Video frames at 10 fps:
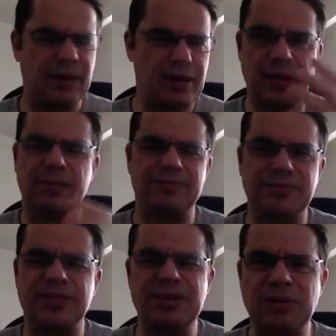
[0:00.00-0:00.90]
Uh,
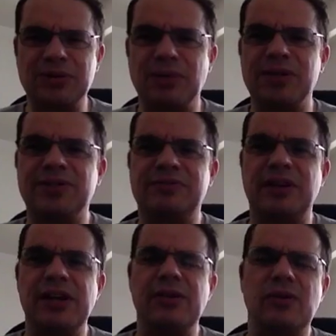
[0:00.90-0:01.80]
C++ is
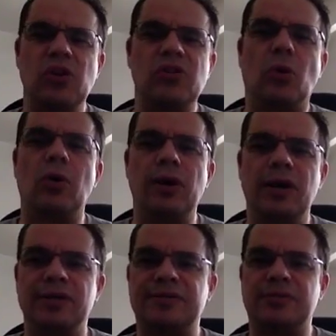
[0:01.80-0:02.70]
very
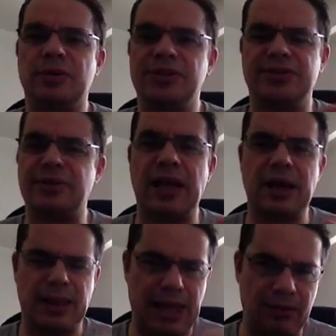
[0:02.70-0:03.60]
notorious for just
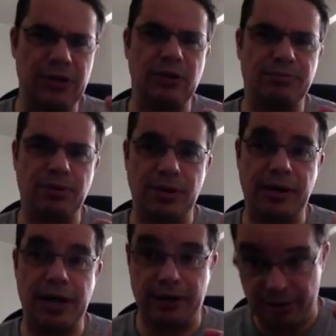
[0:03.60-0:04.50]
allowing you to pull your
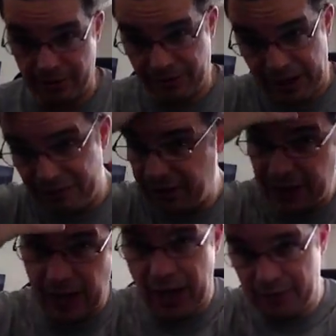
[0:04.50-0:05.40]
hair out.
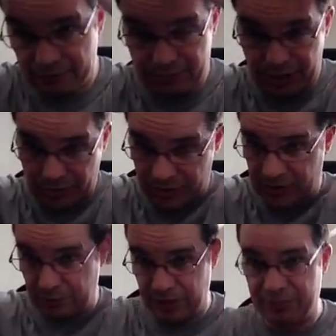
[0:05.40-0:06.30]
Thankfully, I don't use
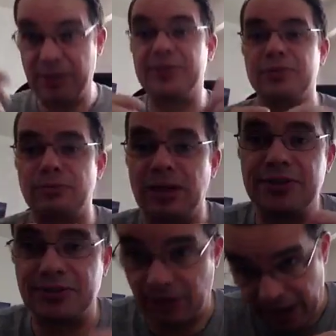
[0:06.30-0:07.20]
C++ so much,
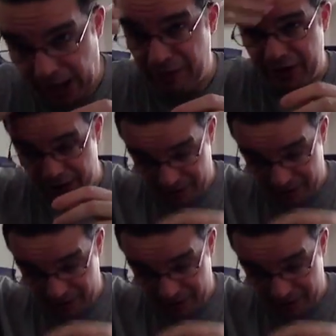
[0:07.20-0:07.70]
so I have hair